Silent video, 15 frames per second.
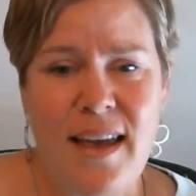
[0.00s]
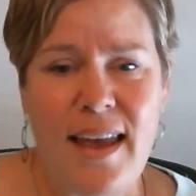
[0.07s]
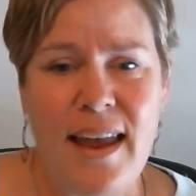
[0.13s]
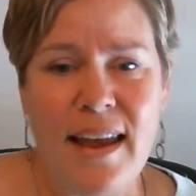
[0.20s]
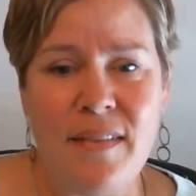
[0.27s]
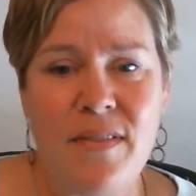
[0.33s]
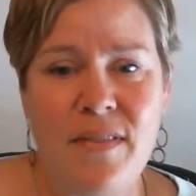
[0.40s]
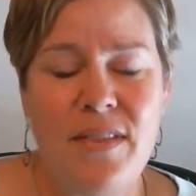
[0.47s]

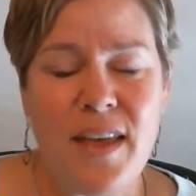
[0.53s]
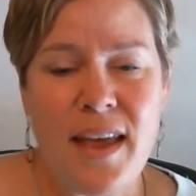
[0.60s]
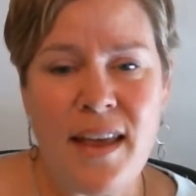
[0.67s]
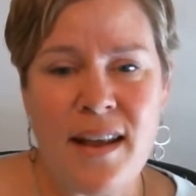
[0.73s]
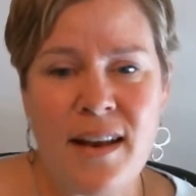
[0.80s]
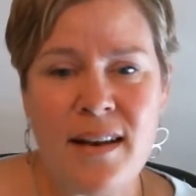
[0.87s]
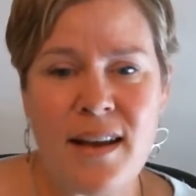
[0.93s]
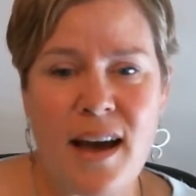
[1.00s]
And
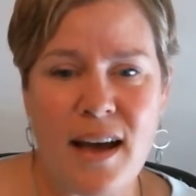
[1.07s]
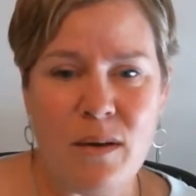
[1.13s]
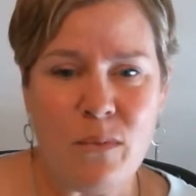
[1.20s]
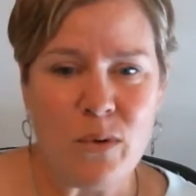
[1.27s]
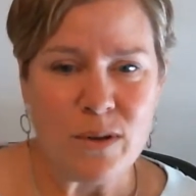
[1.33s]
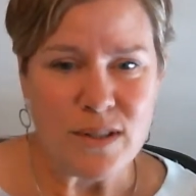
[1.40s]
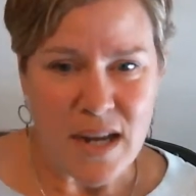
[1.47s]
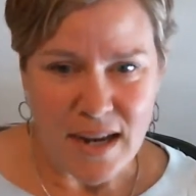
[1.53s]
then I
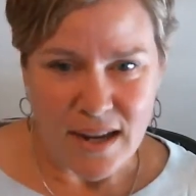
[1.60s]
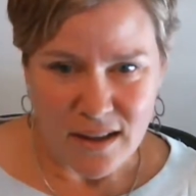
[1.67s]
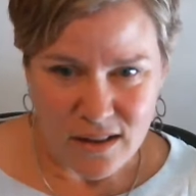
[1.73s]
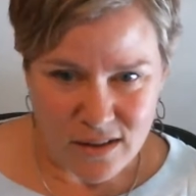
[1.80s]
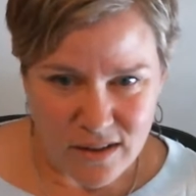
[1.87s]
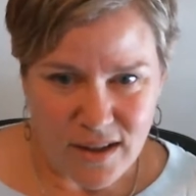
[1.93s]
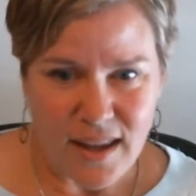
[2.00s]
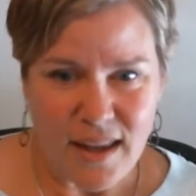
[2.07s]
will take a
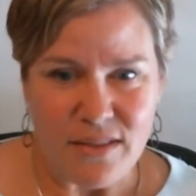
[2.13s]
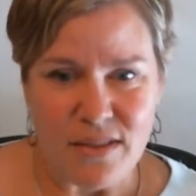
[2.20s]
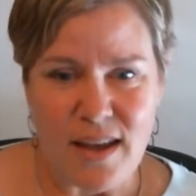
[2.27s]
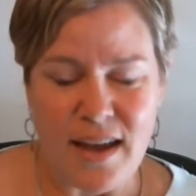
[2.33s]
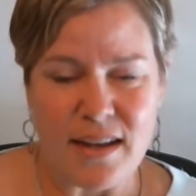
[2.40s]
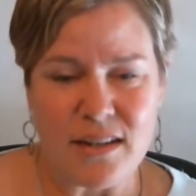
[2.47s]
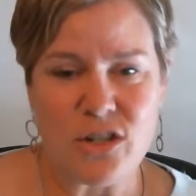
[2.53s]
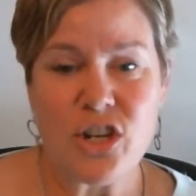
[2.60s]
look
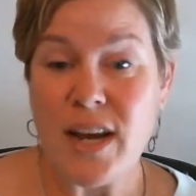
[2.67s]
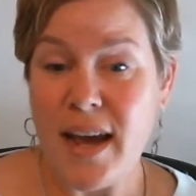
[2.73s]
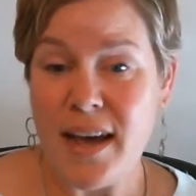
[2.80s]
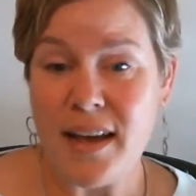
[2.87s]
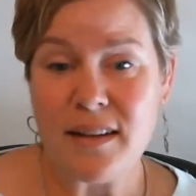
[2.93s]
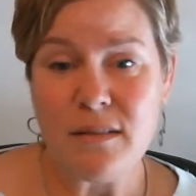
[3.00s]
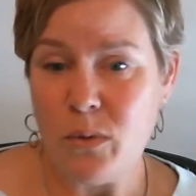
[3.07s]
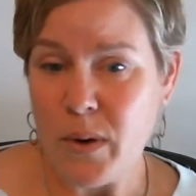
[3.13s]
at
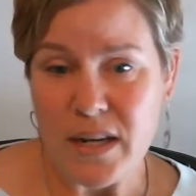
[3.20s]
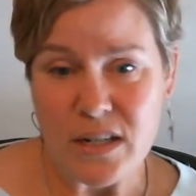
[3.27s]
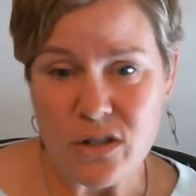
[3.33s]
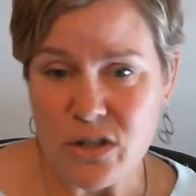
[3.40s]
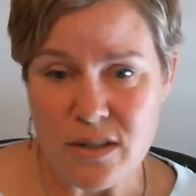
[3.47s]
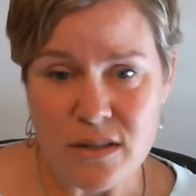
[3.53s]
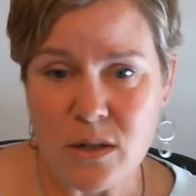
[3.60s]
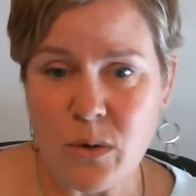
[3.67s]
chat
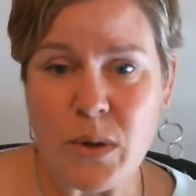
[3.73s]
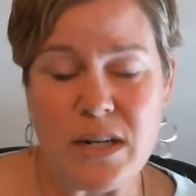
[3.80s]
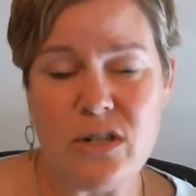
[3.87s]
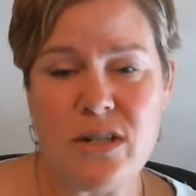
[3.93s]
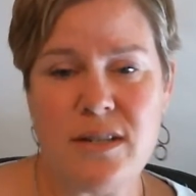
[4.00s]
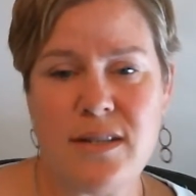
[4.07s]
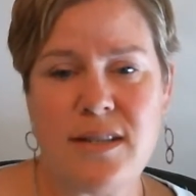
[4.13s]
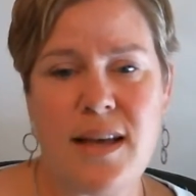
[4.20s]
questions
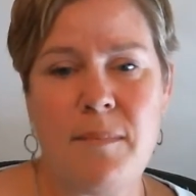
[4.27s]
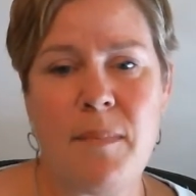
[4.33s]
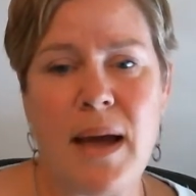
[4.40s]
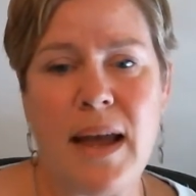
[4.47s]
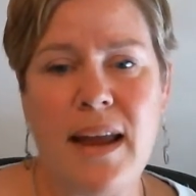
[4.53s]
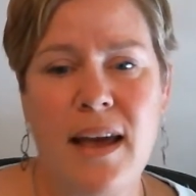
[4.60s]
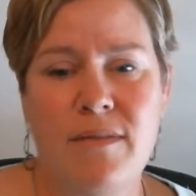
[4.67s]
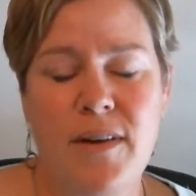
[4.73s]
that
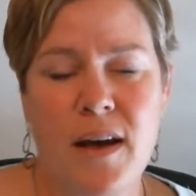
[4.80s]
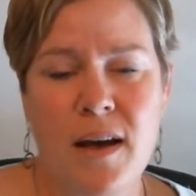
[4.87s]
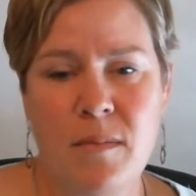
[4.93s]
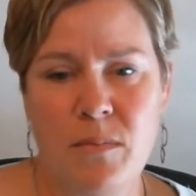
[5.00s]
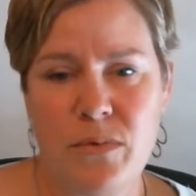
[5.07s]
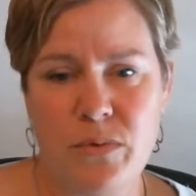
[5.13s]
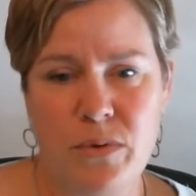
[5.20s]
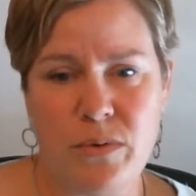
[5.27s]
might have
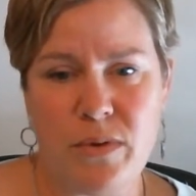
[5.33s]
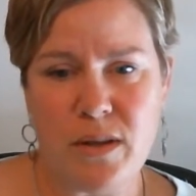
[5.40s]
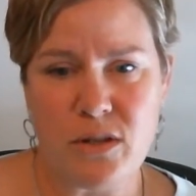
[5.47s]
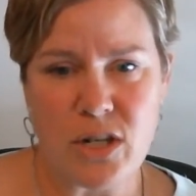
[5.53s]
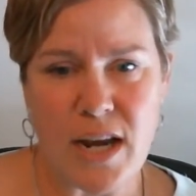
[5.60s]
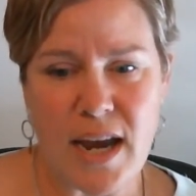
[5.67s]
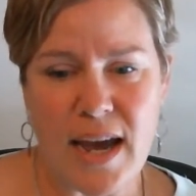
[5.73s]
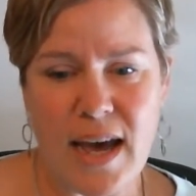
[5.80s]
come through the
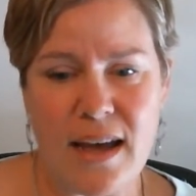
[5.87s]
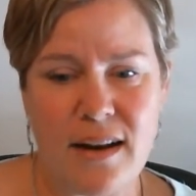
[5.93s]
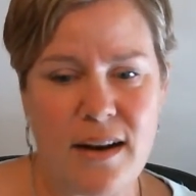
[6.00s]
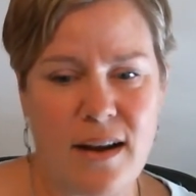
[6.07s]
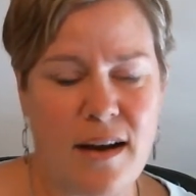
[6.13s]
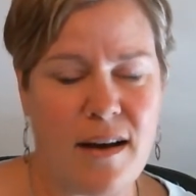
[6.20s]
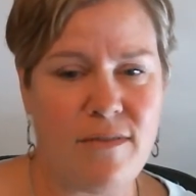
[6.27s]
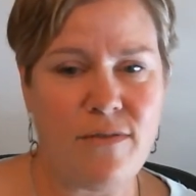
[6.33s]
chat,
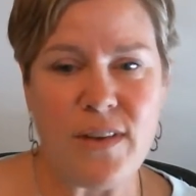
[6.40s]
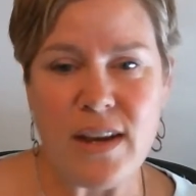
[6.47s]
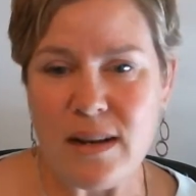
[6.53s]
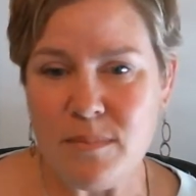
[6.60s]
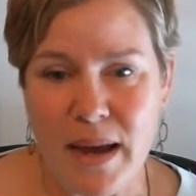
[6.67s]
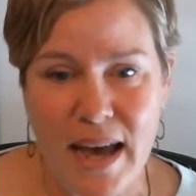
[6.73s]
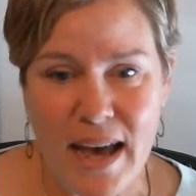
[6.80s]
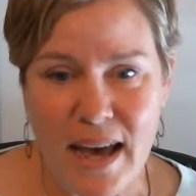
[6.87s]

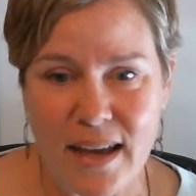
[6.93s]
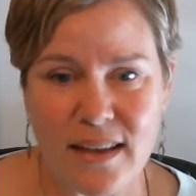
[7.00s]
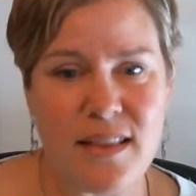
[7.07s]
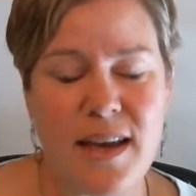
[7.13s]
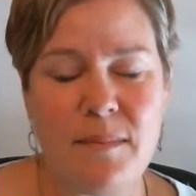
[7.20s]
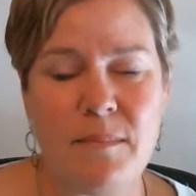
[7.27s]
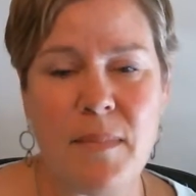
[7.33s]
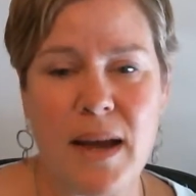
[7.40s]
feedback
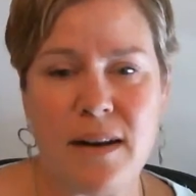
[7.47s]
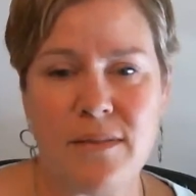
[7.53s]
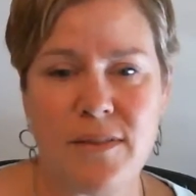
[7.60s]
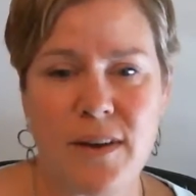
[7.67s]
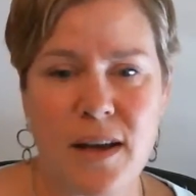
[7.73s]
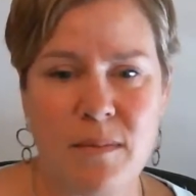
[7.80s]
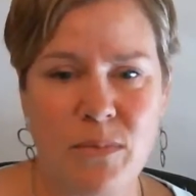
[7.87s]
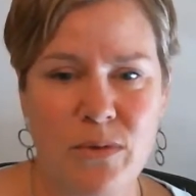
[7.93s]
that might have
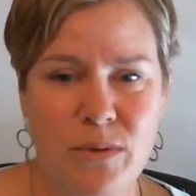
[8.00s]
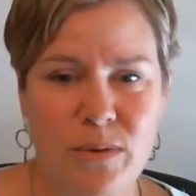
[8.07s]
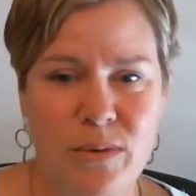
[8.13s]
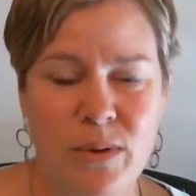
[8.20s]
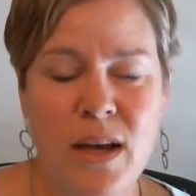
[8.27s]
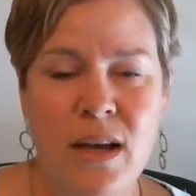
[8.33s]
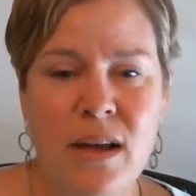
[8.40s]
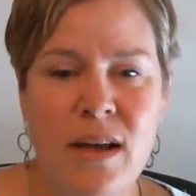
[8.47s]
come
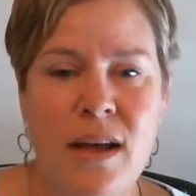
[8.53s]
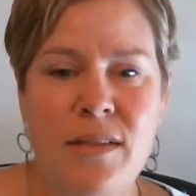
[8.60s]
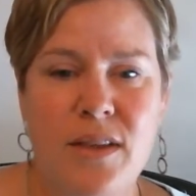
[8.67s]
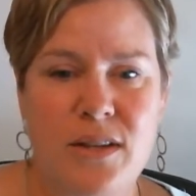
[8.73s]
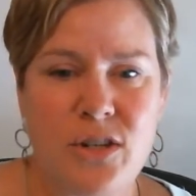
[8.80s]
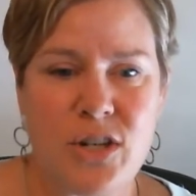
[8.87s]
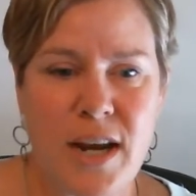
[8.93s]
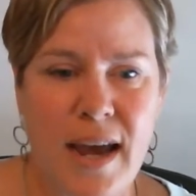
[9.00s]
through
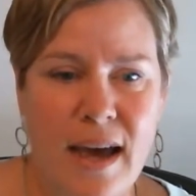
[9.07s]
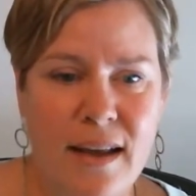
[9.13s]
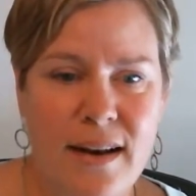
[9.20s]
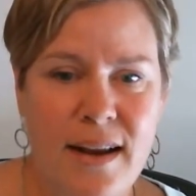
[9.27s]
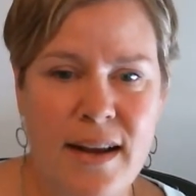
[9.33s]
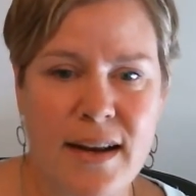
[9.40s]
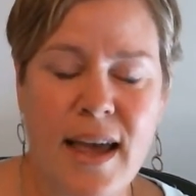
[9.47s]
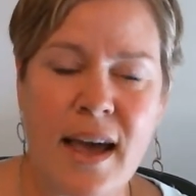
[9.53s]
the chat,
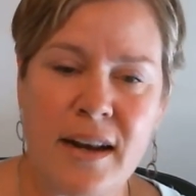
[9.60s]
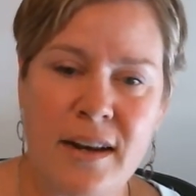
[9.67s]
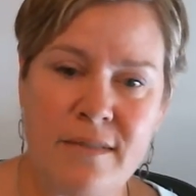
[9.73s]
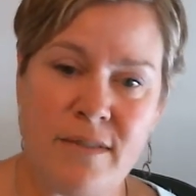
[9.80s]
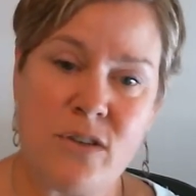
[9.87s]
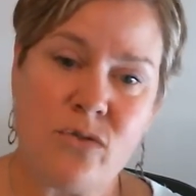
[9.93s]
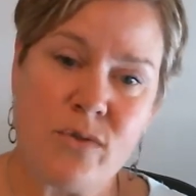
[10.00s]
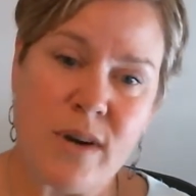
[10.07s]
and kind of
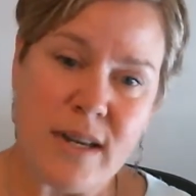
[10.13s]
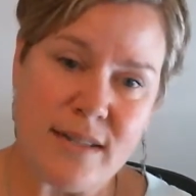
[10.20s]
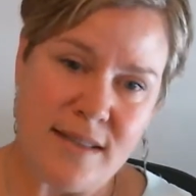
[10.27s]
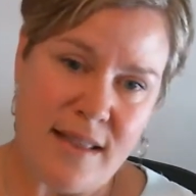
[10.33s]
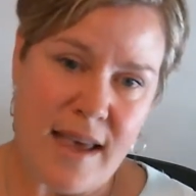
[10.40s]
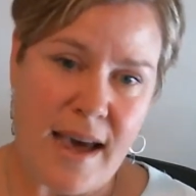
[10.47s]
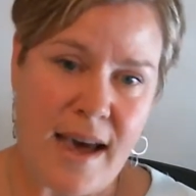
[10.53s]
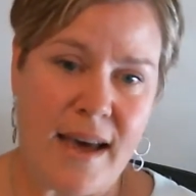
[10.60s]
address
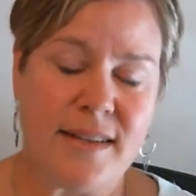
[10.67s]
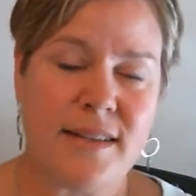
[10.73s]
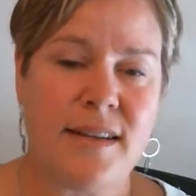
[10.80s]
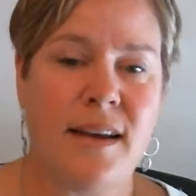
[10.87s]
that